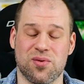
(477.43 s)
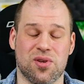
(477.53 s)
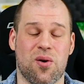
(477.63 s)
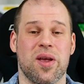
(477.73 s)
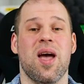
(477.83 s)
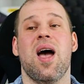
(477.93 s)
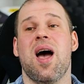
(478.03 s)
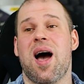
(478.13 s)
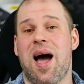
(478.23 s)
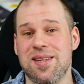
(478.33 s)
Sorry,
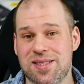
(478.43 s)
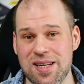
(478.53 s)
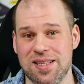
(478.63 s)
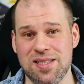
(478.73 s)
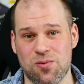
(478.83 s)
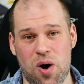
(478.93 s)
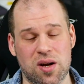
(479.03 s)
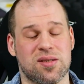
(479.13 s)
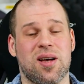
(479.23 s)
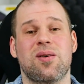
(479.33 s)
I didn't
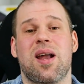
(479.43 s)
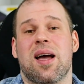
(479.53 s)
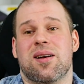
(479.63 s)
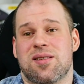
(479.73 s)
want to sound like